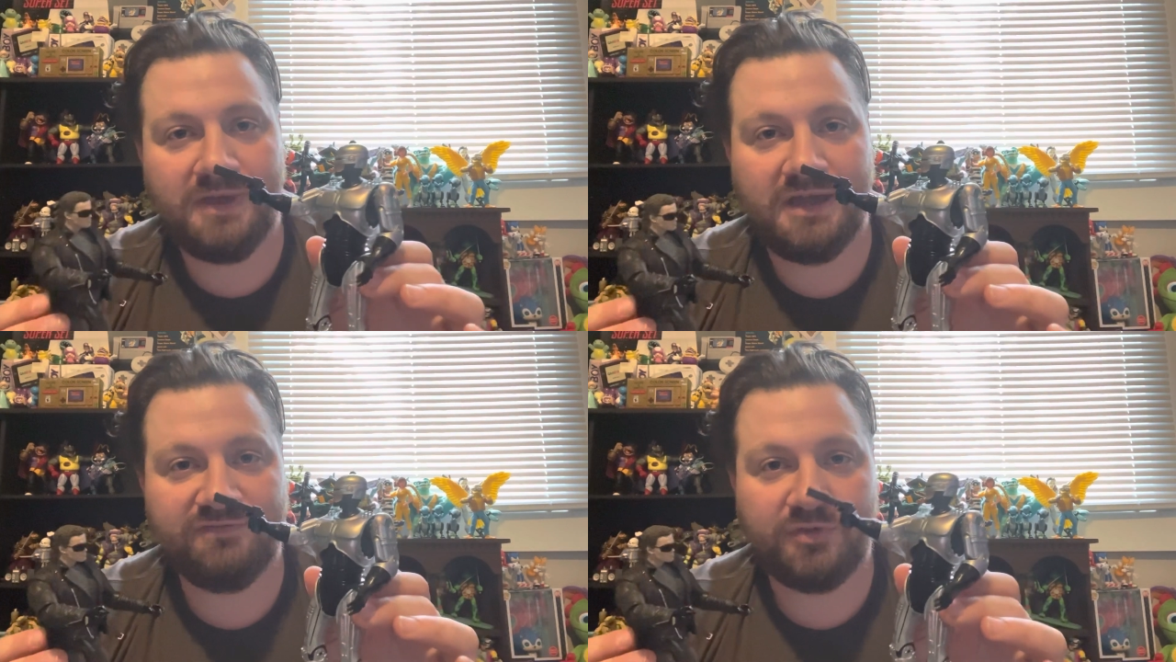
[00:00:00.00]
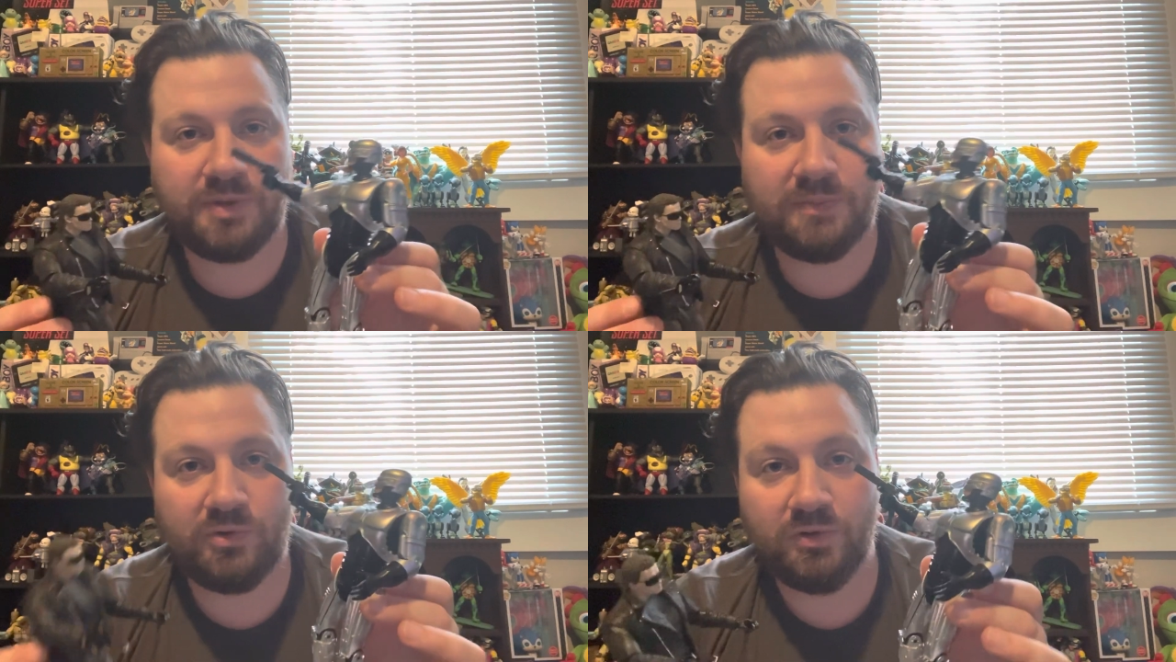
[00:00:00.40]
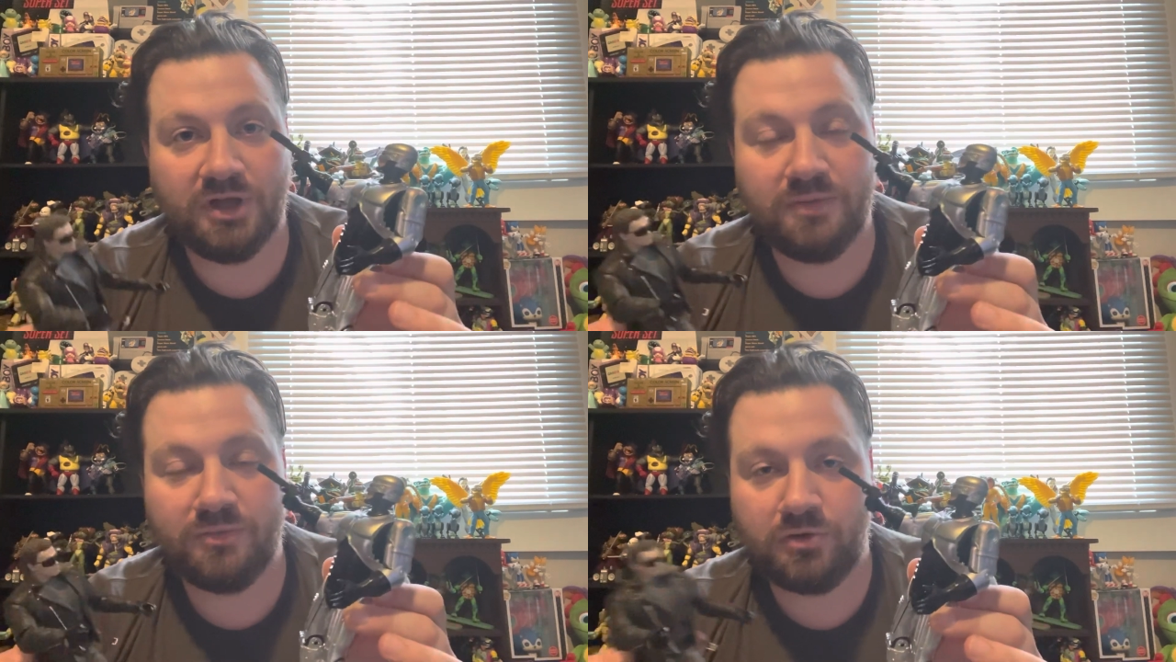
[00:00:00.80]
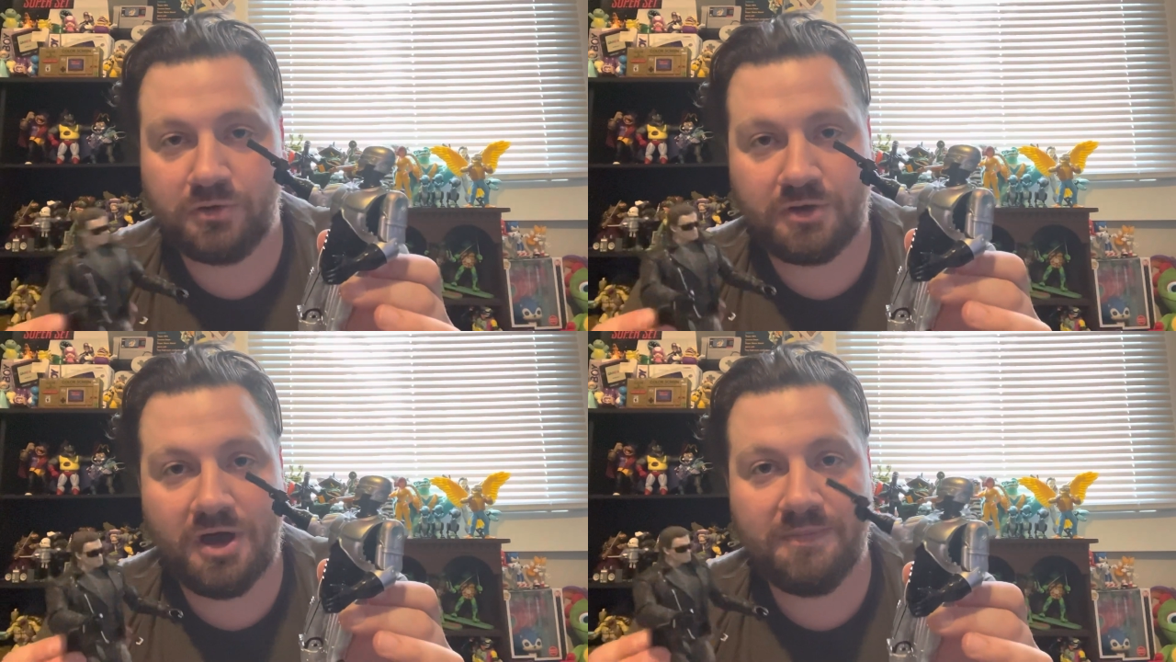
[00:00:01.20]
And for people who love
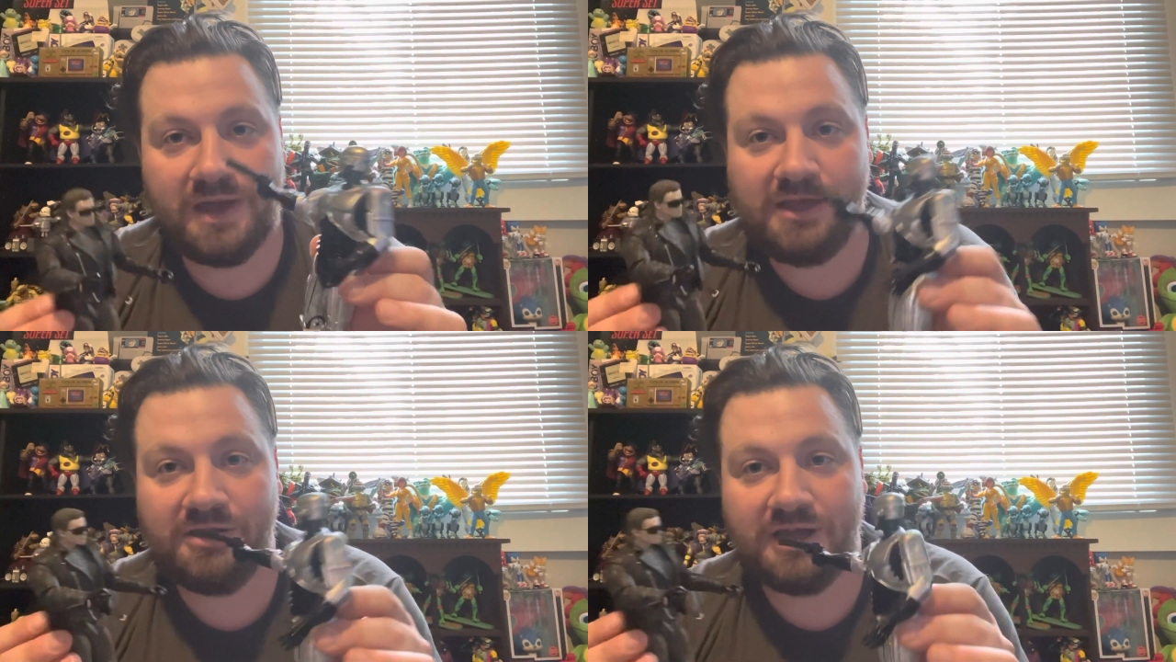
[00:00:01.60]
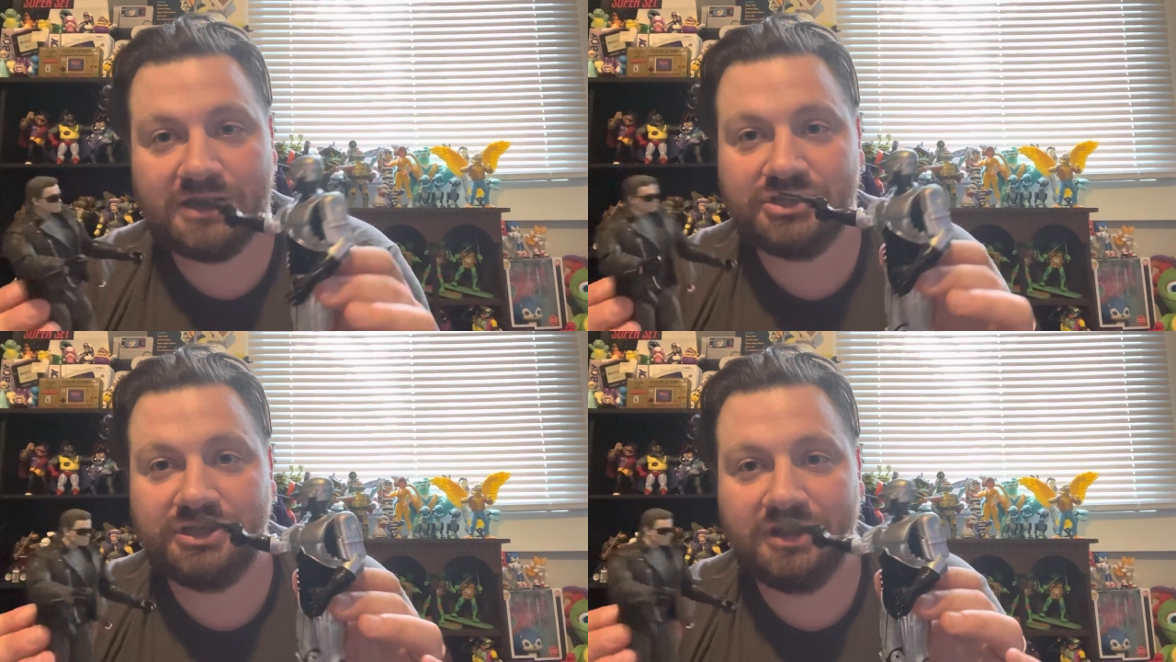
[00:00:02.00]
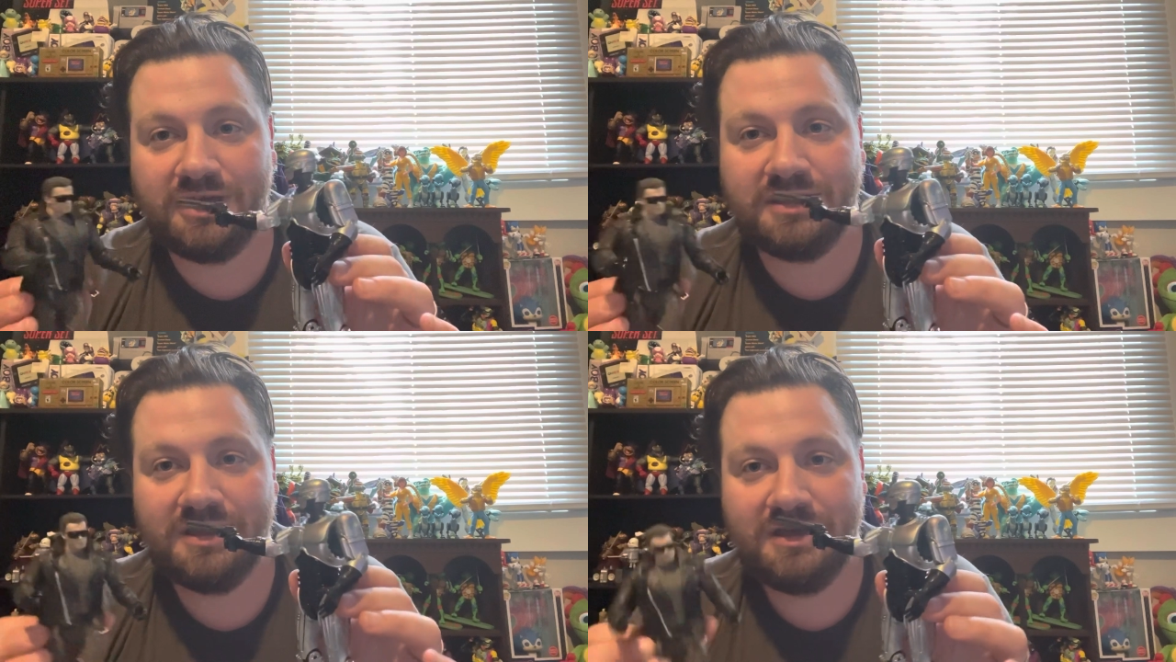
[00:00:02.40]
Mortal Kombat, you can actually like